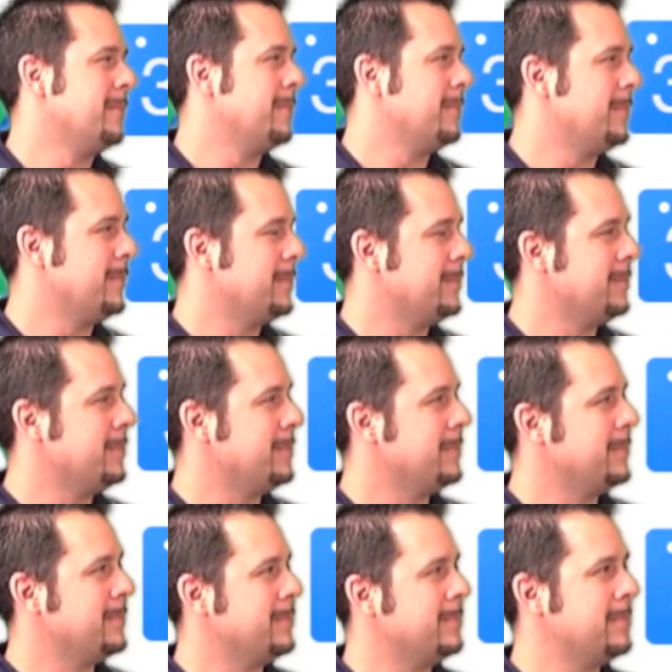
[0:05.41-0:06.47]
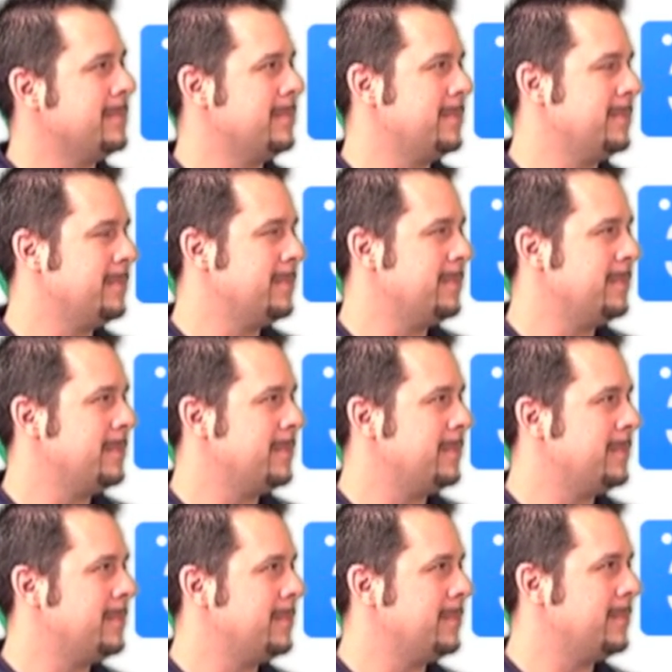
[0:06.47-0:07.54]

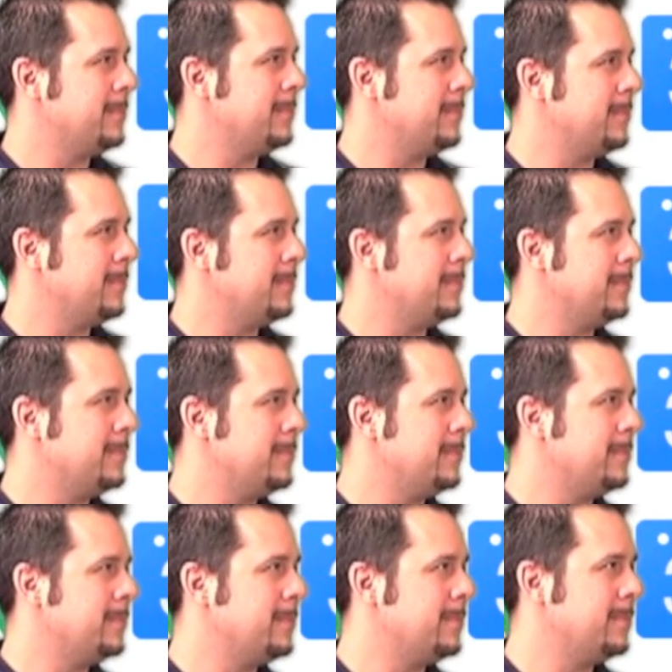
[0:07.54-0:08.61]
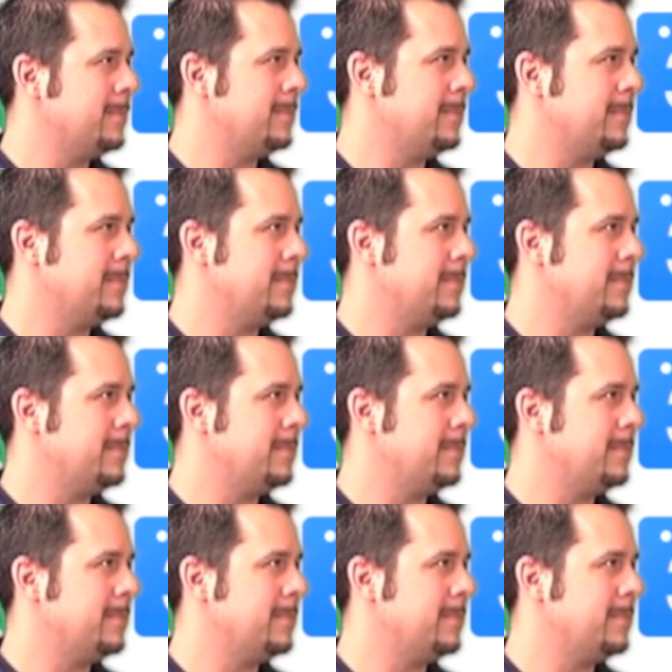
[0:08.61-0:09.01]
No words are spoken by the person on screen.